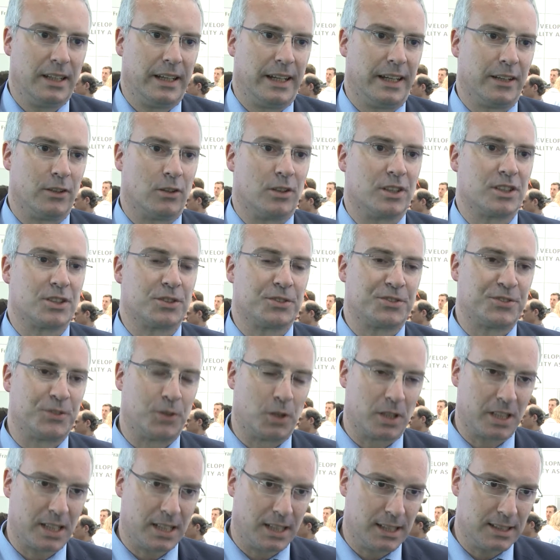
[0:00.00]
and also
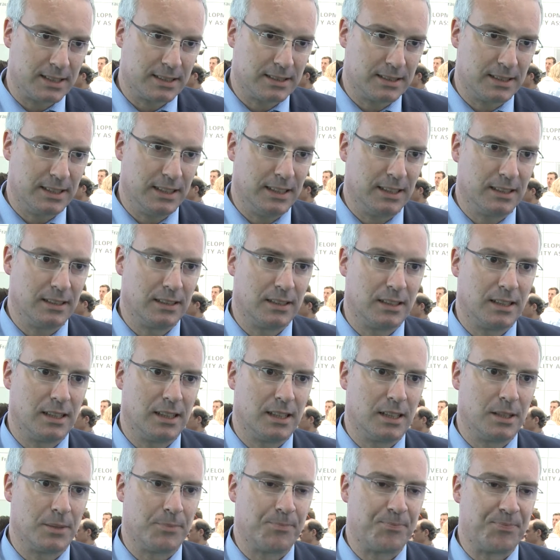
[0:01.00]
forecasting
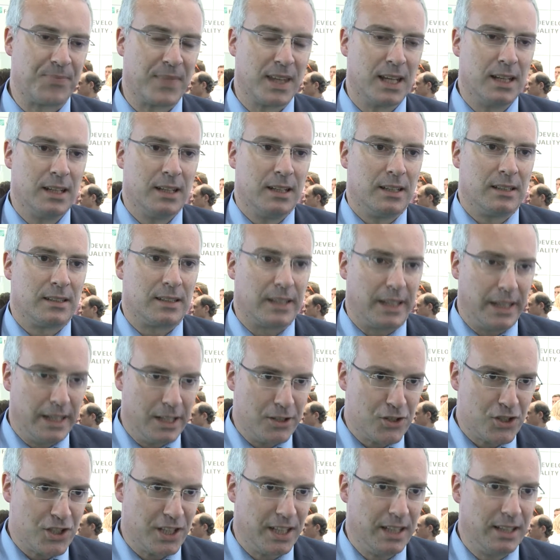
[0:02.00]
um, the
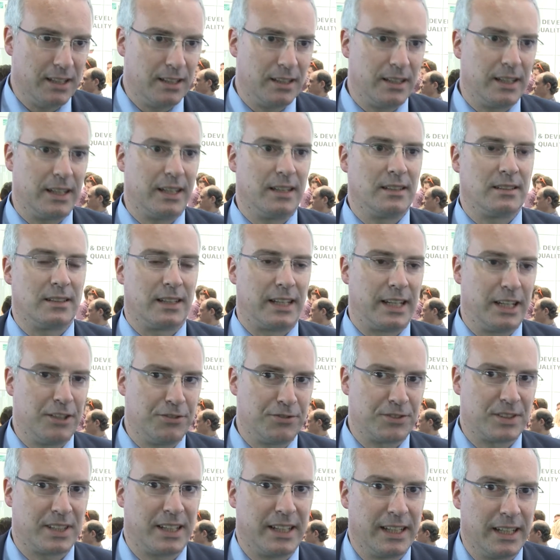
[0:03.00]
aging and the
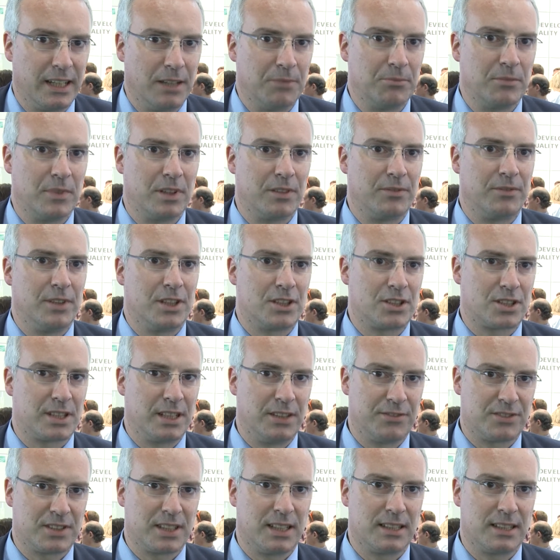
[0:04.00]
lifetime, which gives